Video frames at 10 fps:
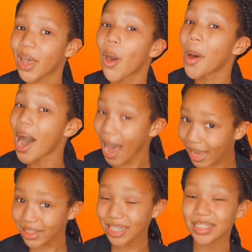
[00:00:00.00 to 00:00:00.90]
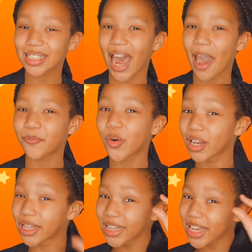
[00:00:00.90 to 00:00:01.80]
Well, I think it's time for
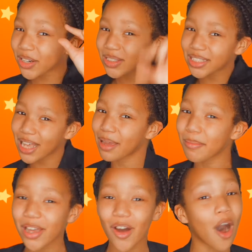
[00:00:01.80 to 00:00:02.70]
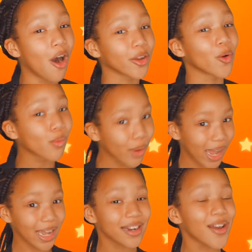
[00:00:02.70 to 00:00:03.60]
a little segment called
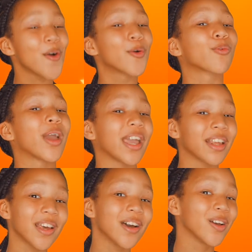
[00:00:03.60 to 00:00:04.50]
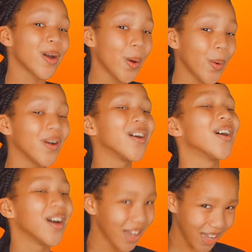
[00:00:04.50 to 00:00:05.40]
Rain, Rain, Go,
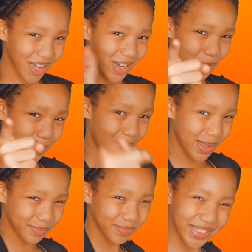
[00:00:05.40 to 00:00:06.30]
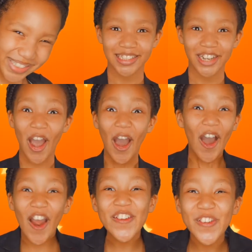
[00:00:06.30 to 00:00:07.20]
Hooray.
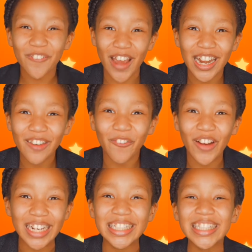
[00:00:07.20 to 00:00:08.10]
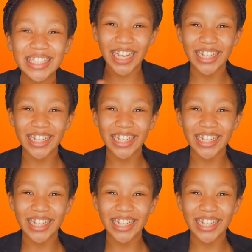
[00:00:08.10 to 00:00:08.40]
Are you ready, friends?